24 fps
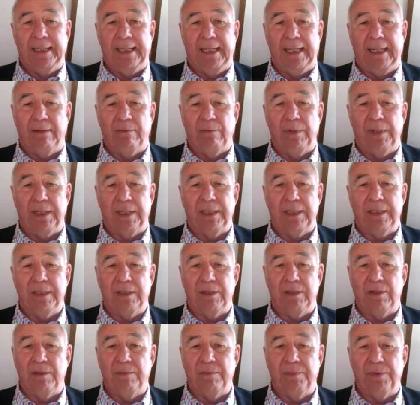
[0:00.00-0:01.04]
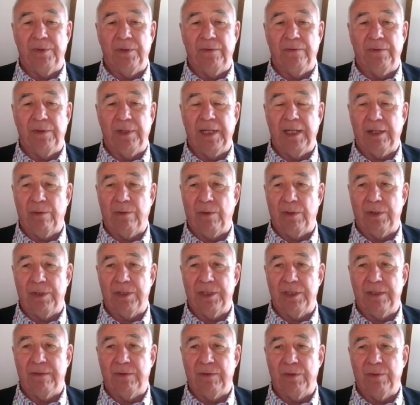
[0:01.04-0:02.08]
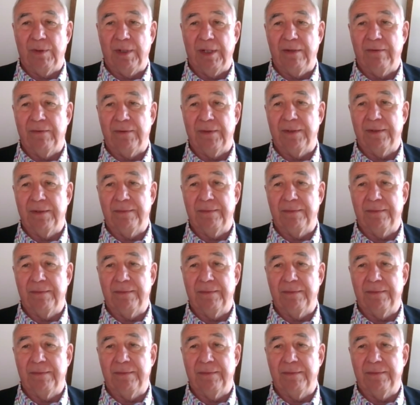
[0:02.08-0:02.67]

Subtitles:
and working to improve the air quality in Twyford.